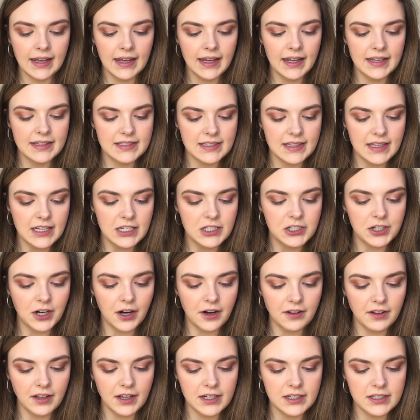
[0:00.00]
It's the
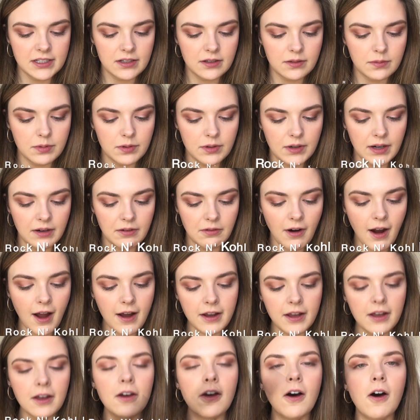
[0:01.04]
Charlotte Tilbury
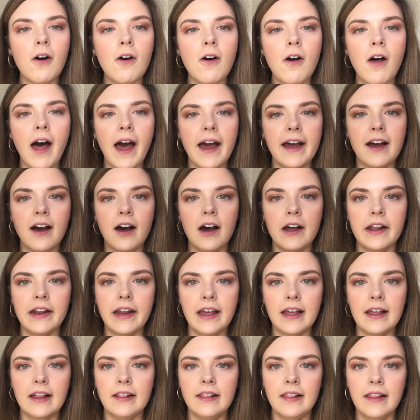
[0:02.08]
Rock and Kohl
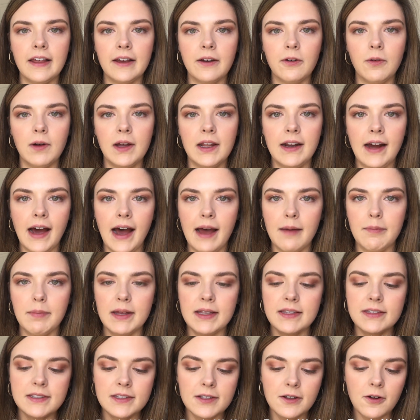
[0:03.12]
Iconic Liquid Eye
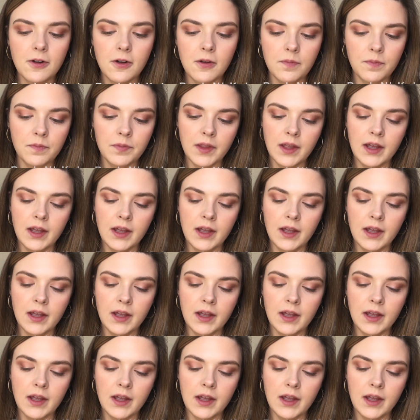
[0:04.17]
Pencil.